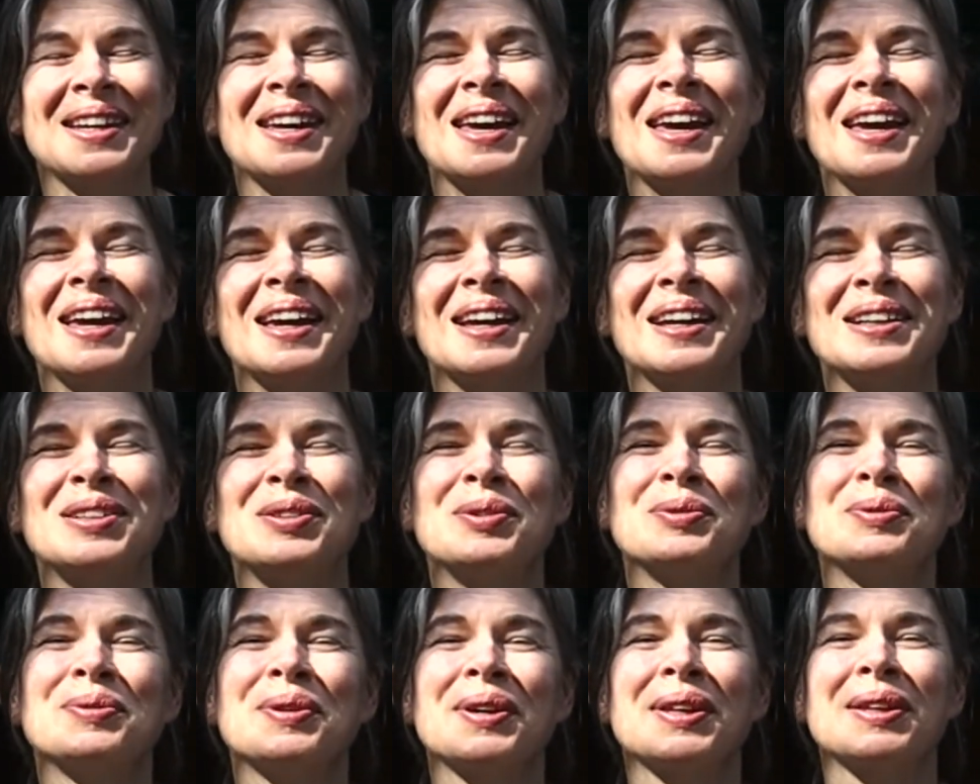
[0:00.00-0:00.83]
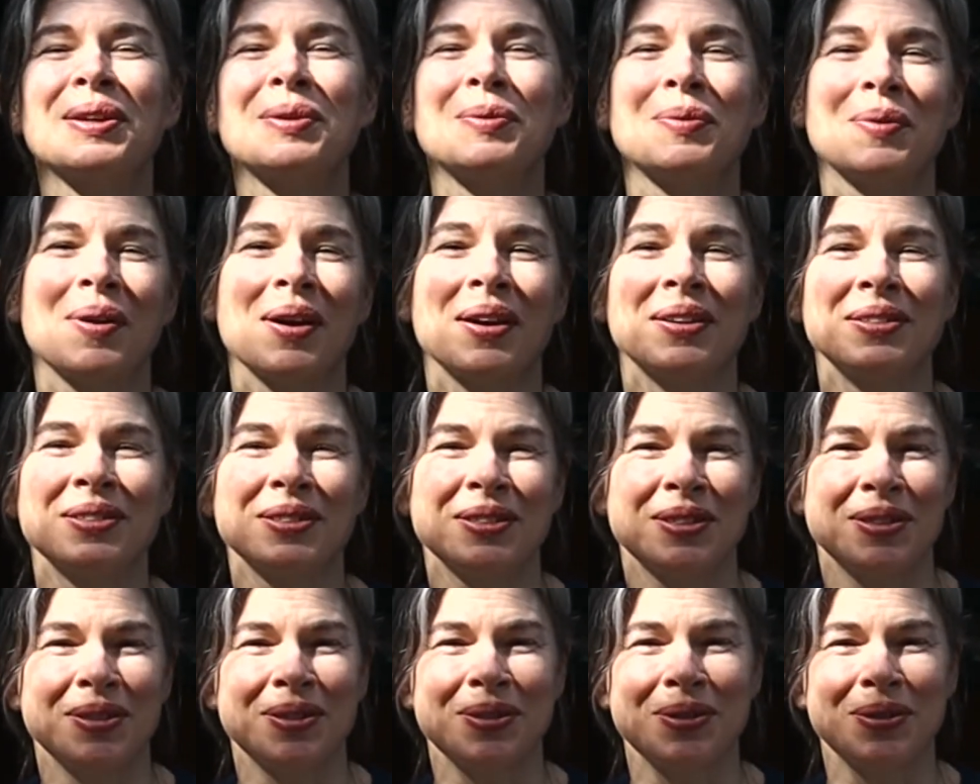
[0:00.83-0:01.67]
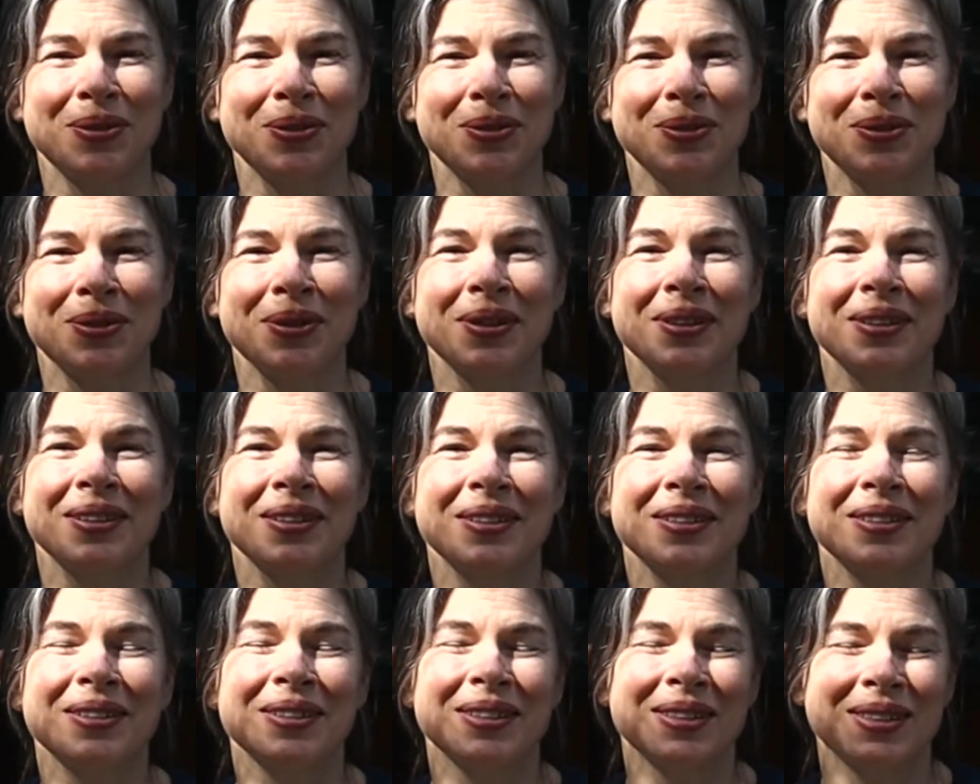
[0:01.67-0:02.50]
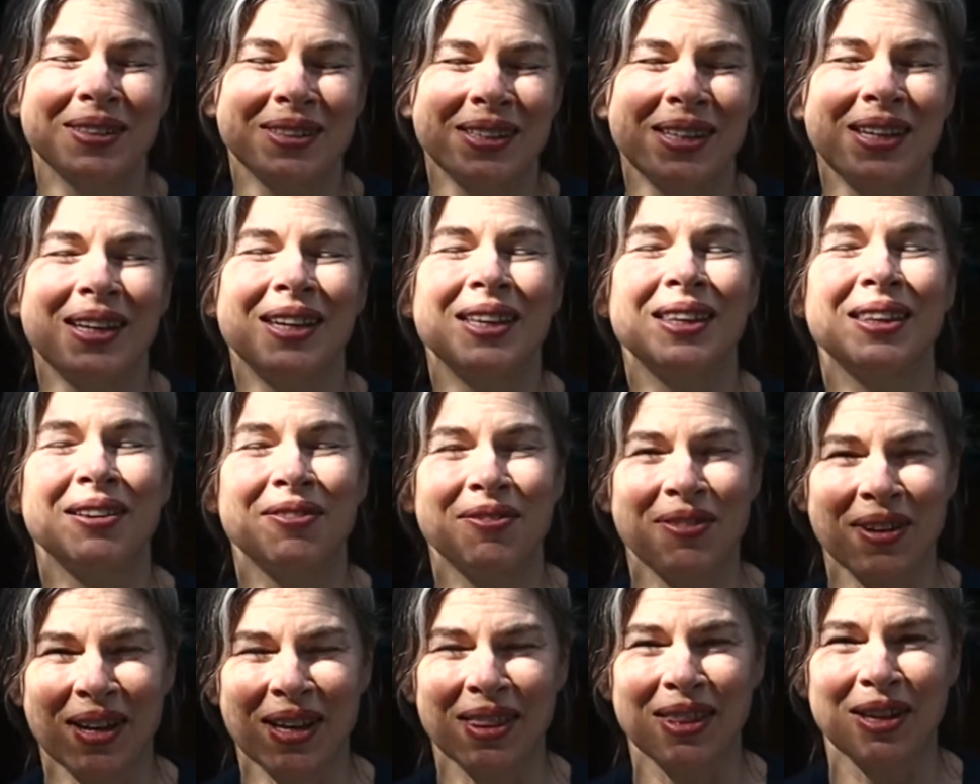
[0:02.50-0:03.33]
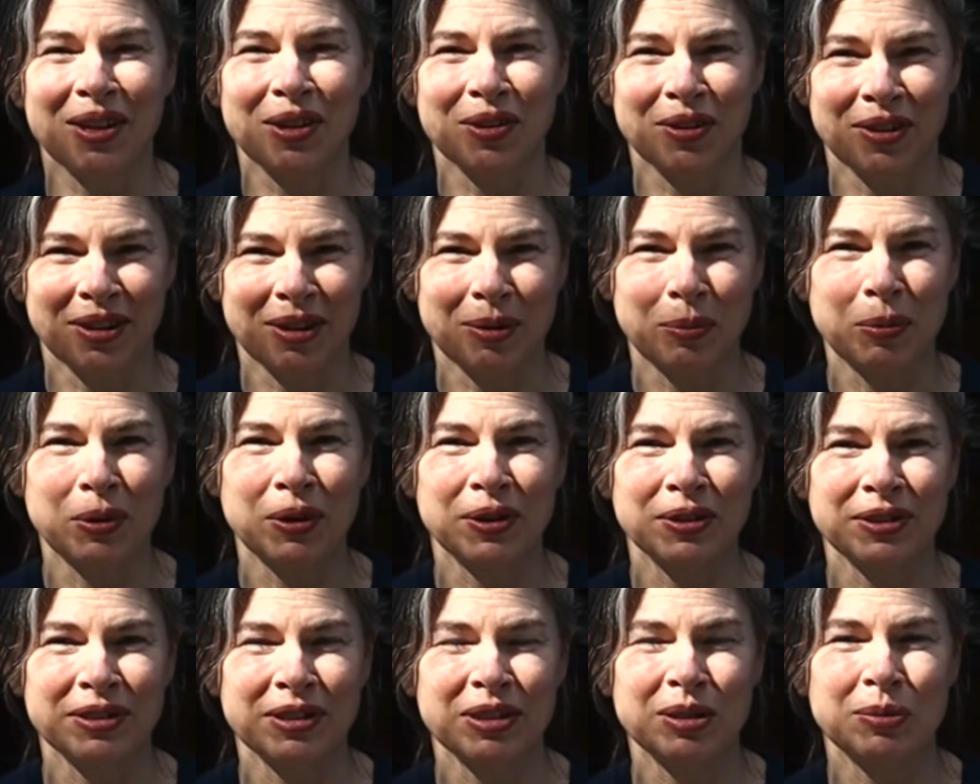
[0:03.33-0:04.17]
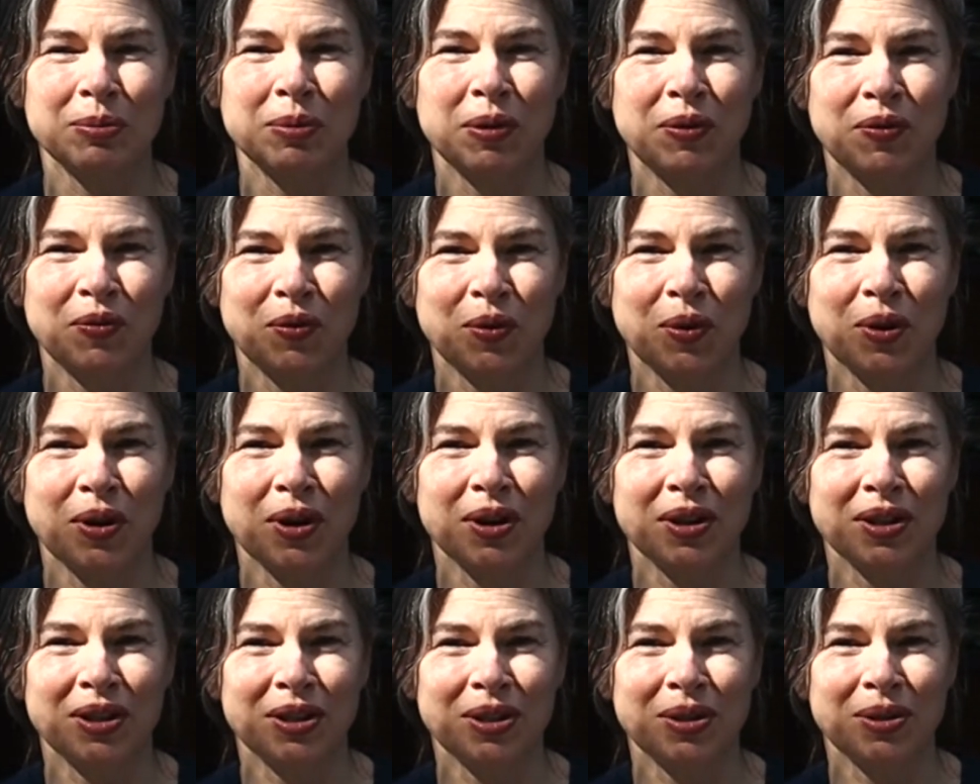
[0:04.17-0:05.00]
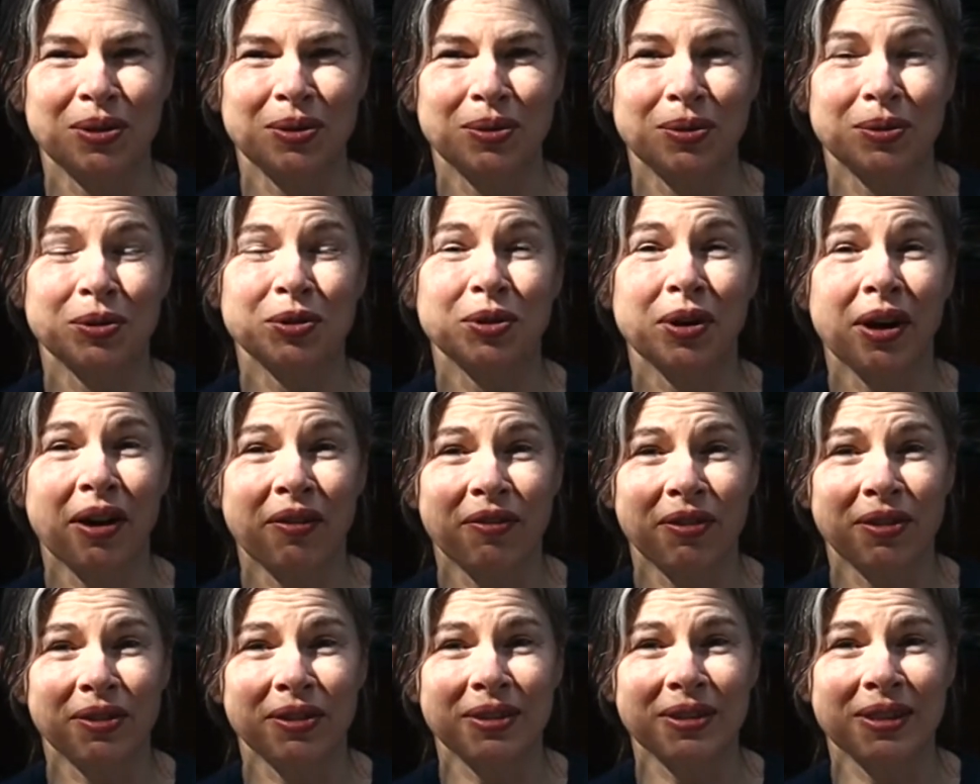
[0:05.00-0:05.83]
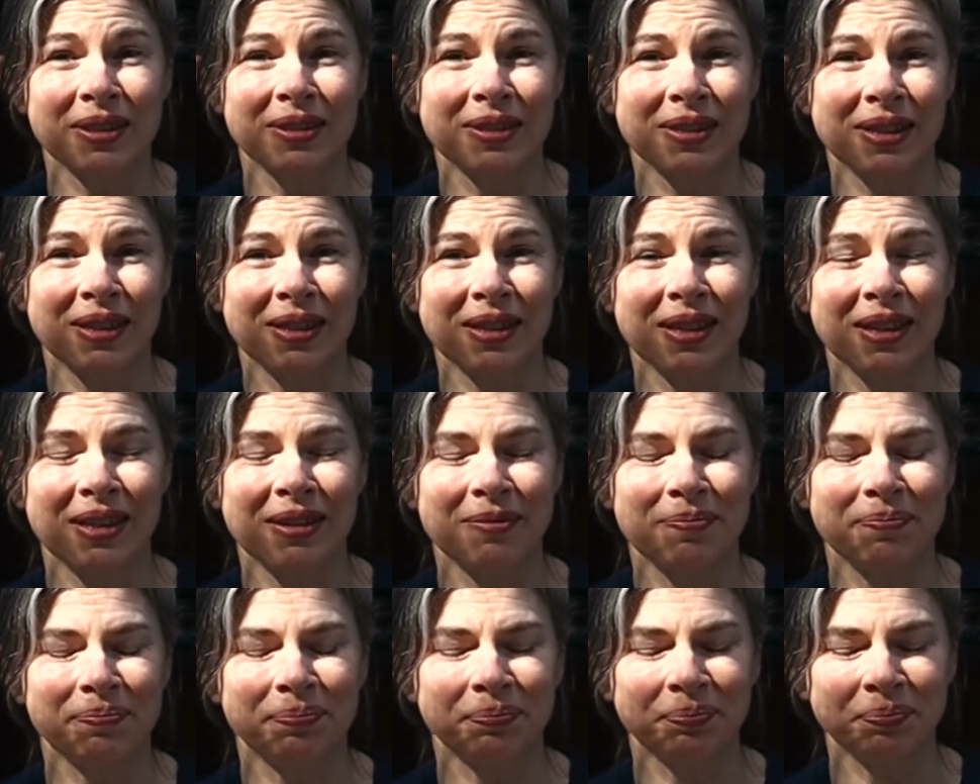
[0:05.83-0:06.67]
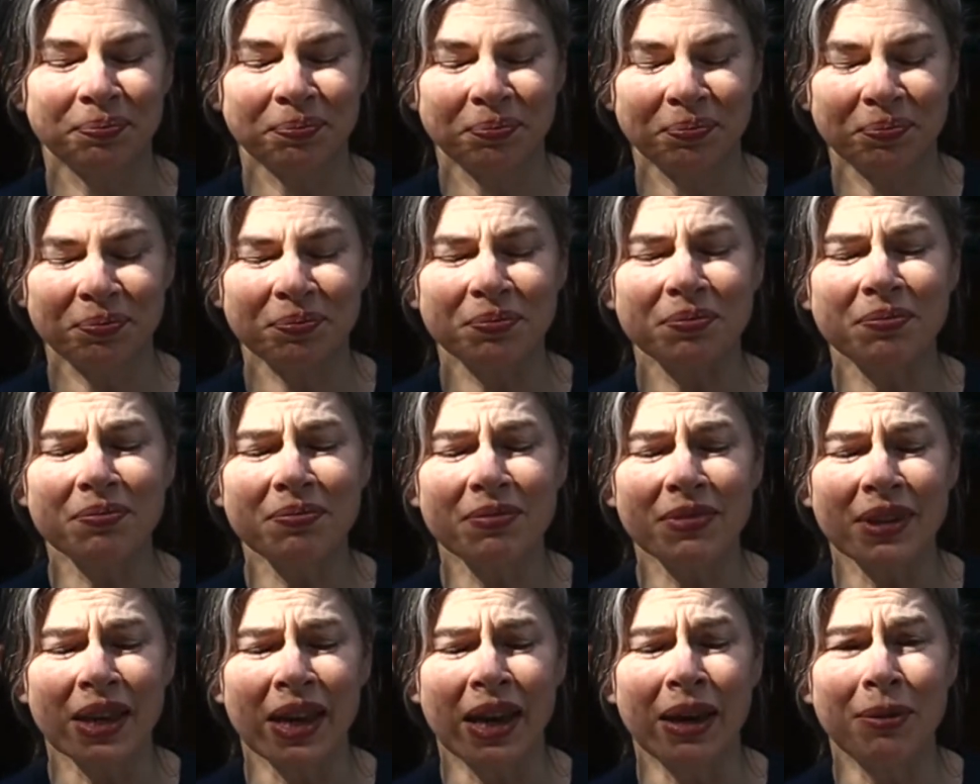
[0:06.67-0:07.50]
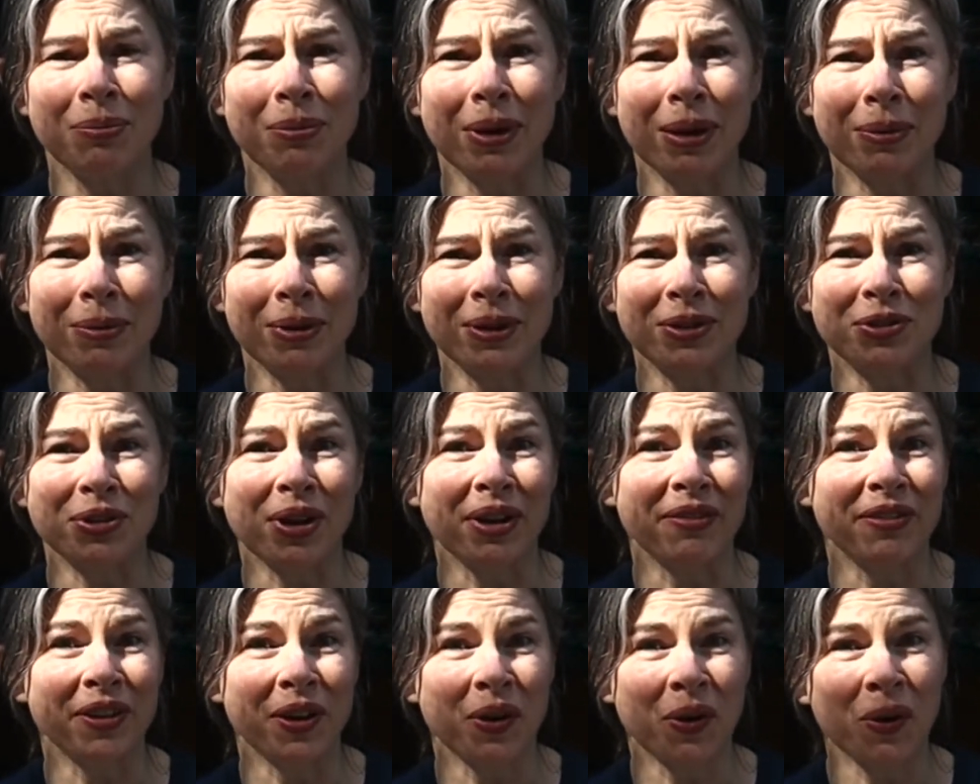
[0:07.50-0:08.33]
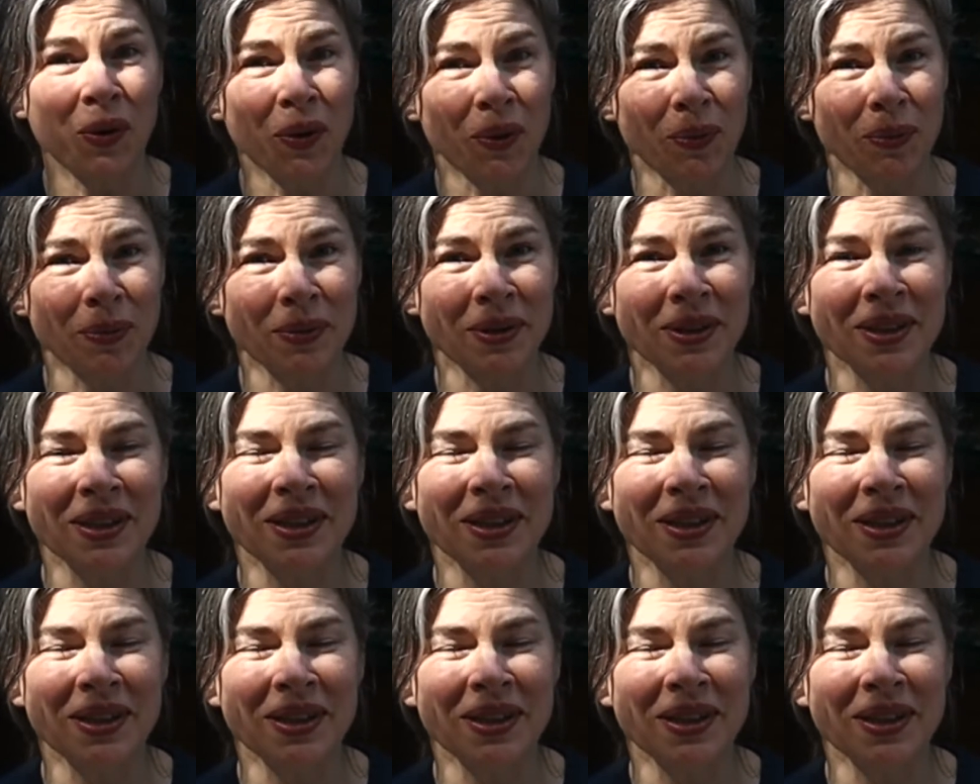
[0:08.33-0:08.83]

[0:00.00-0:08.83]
And you really want to see the van that you're going to purchase before you travel to see it and maybe drive it home.